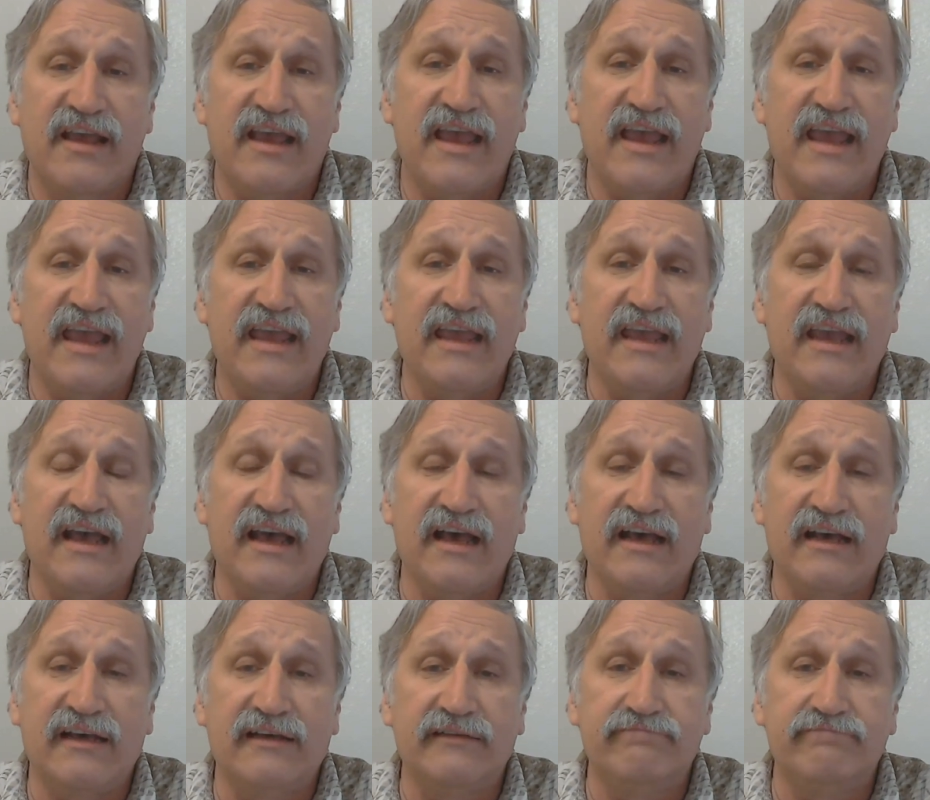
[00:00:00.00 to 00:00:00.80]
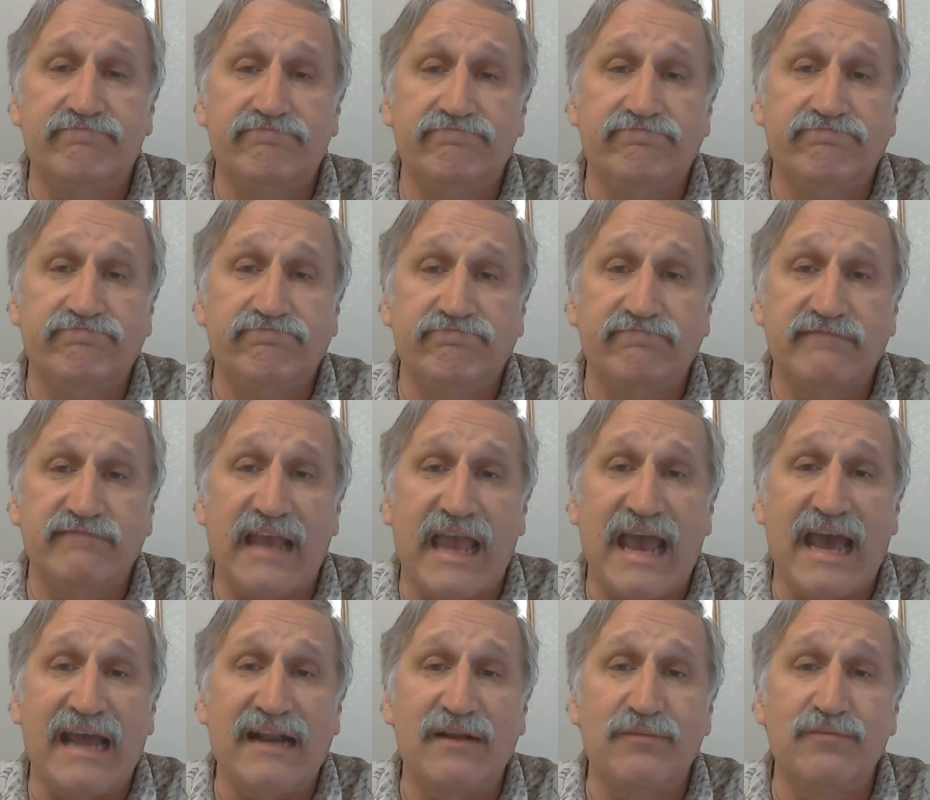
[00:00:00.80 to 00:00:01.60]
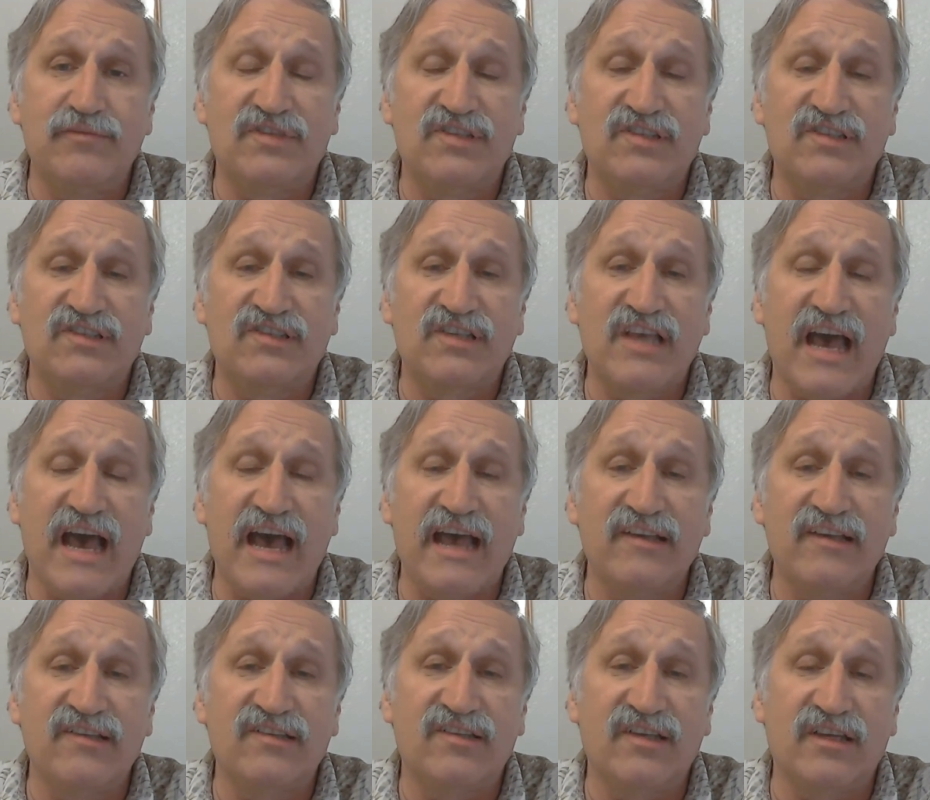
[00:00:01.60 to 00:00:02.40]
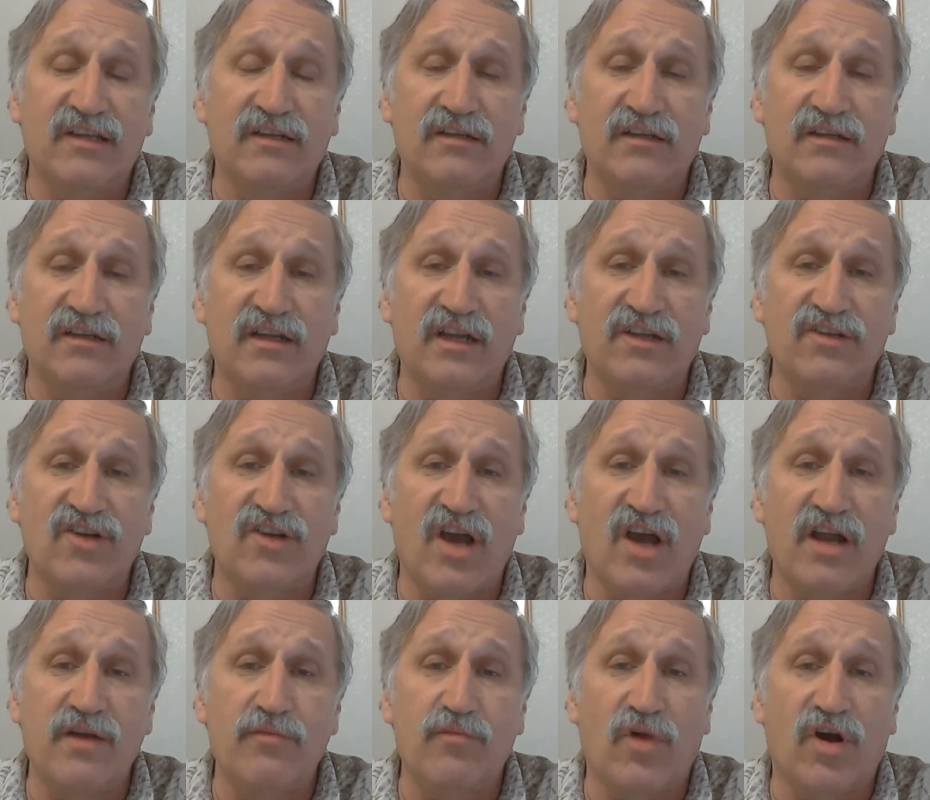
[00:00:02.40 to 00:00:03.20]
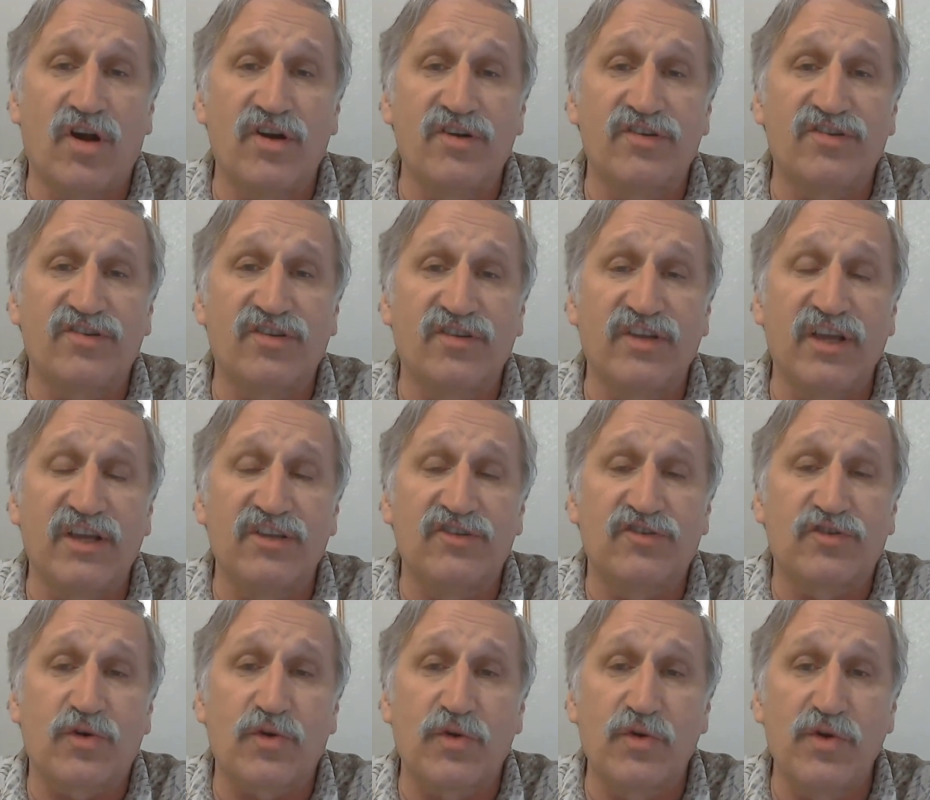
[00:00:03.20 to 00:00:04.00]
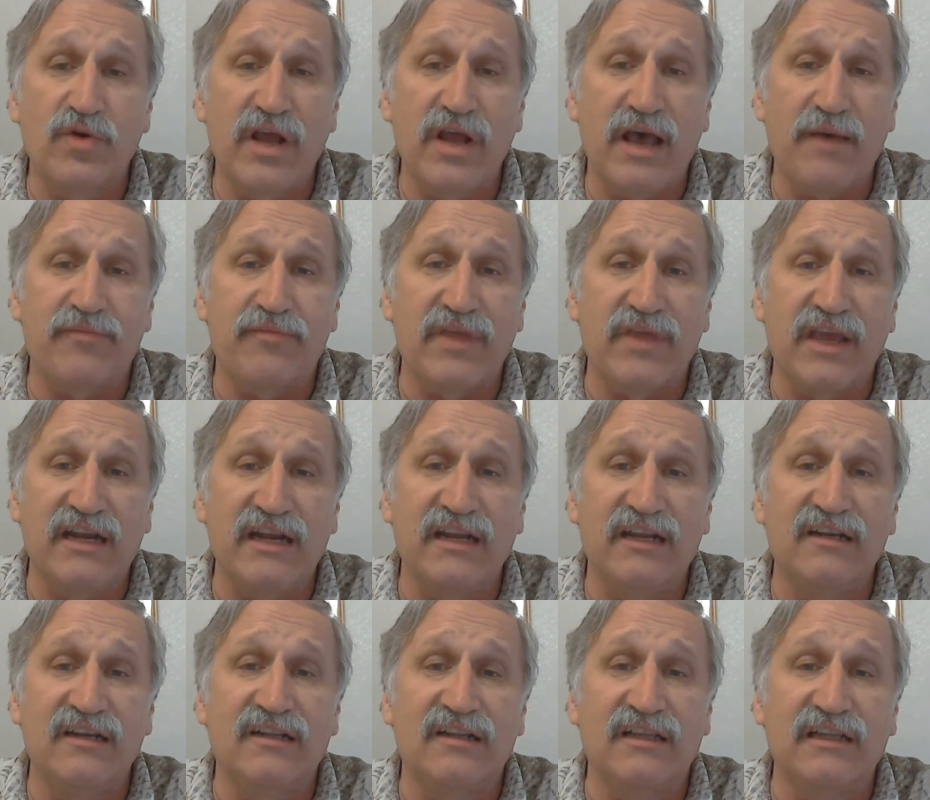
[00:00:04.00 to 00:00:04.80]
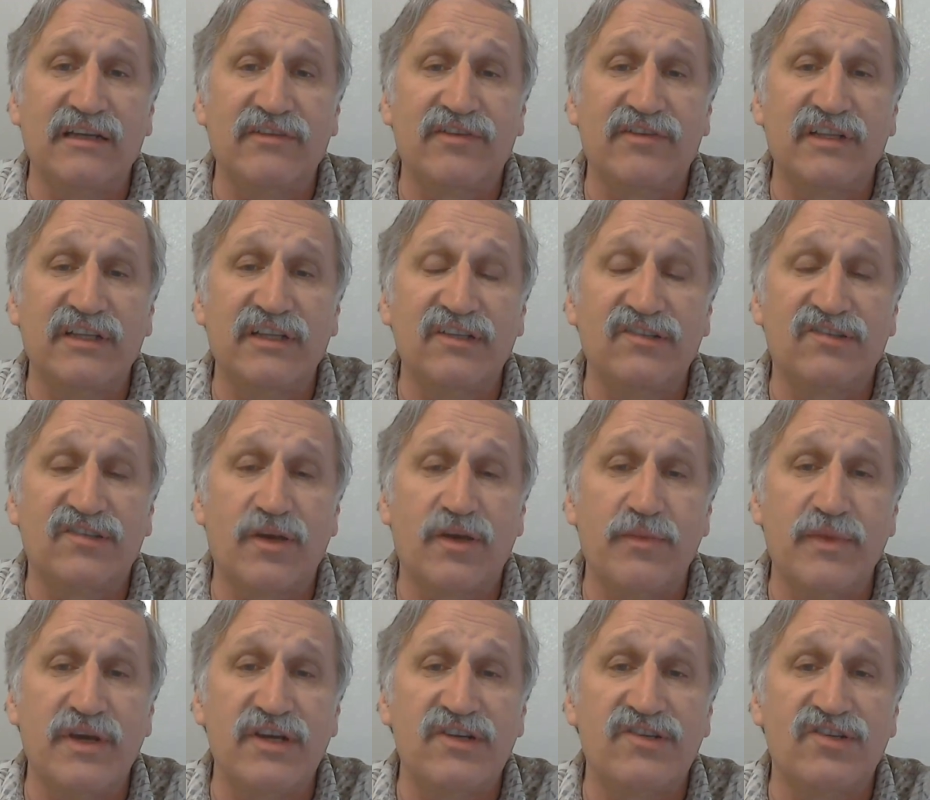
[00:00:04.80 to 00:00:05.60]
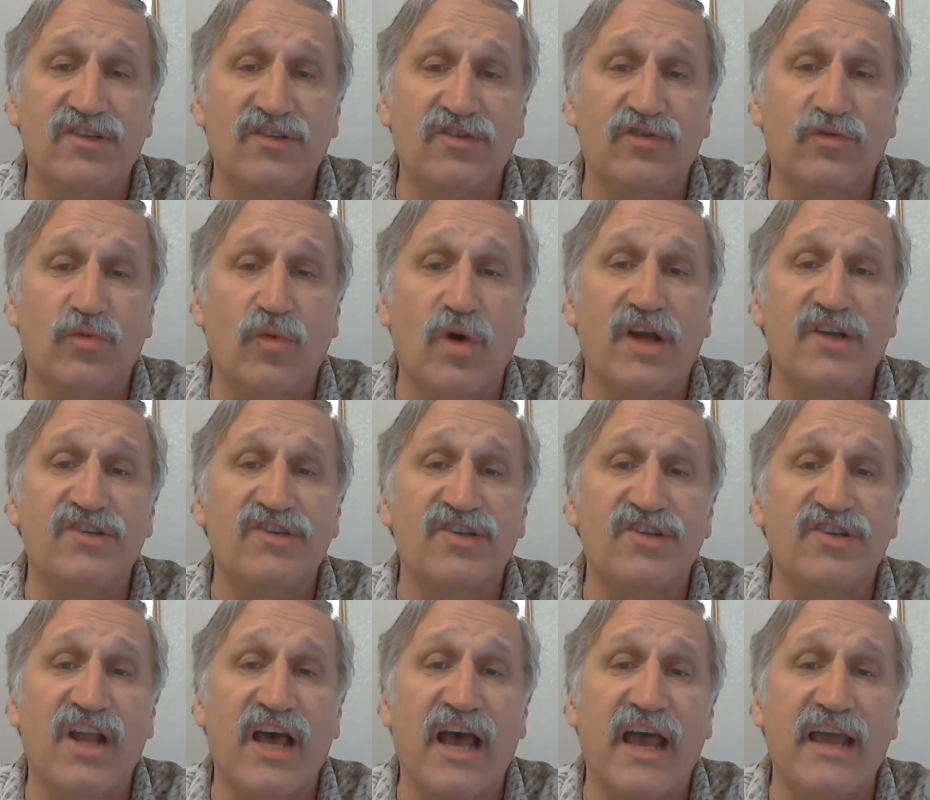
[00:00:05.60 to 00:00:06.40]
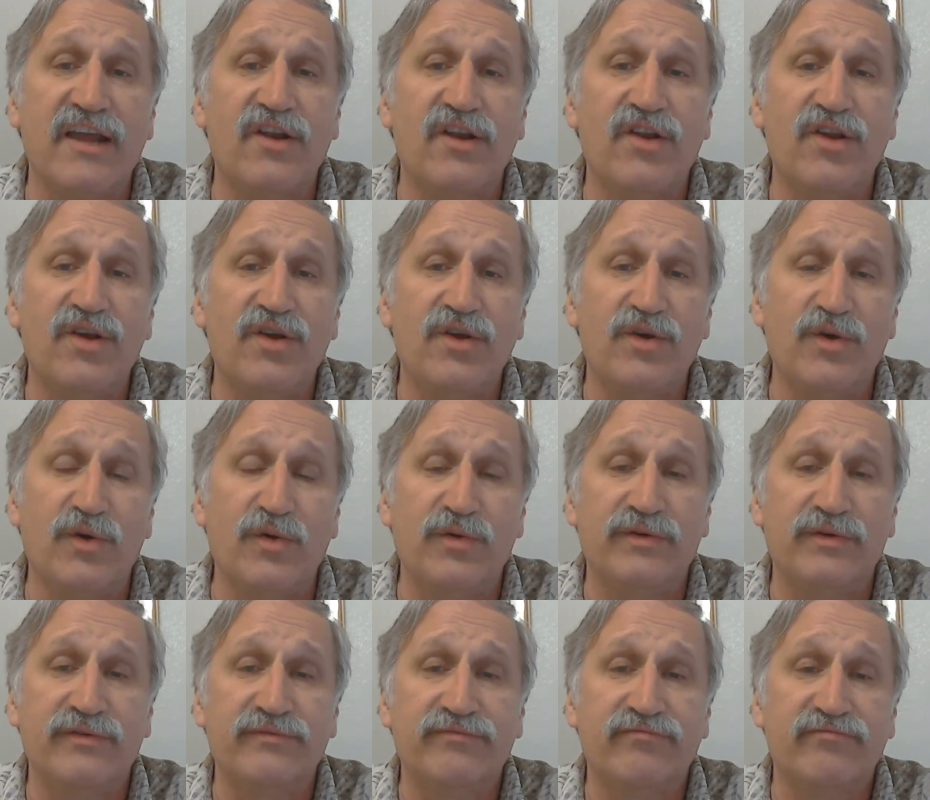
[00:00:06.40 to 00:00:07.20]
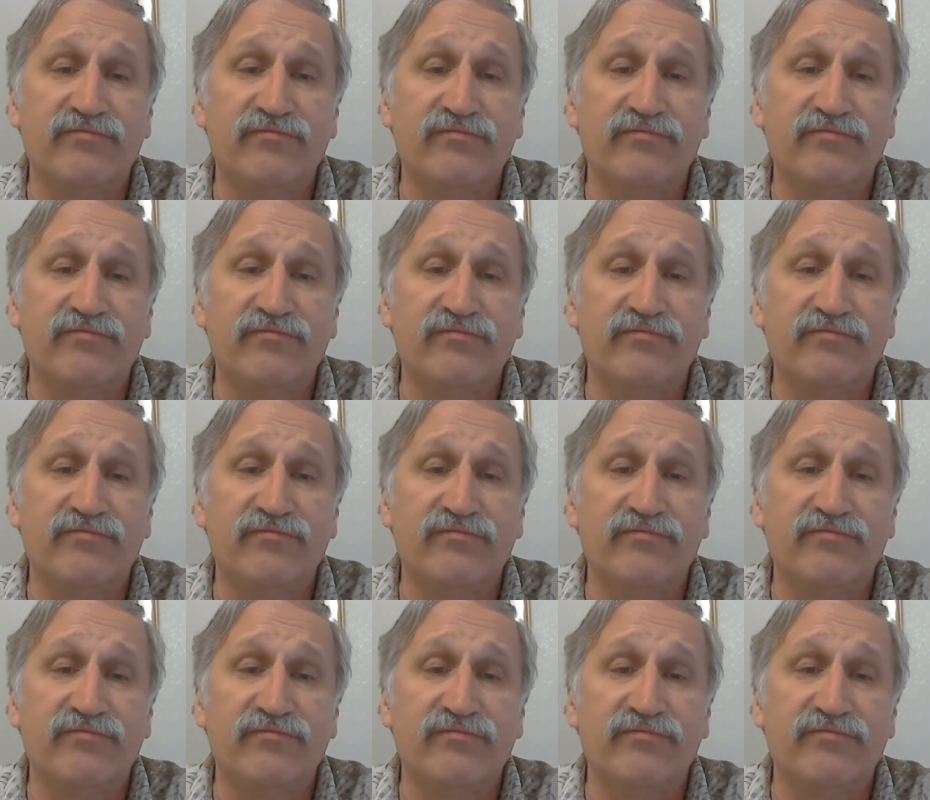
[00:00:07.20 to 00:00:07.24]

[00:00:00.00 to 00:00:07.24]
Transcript: hey, Adams's guys and John Marshall, they screwed up. They didn't deliver these commissions. What should I do?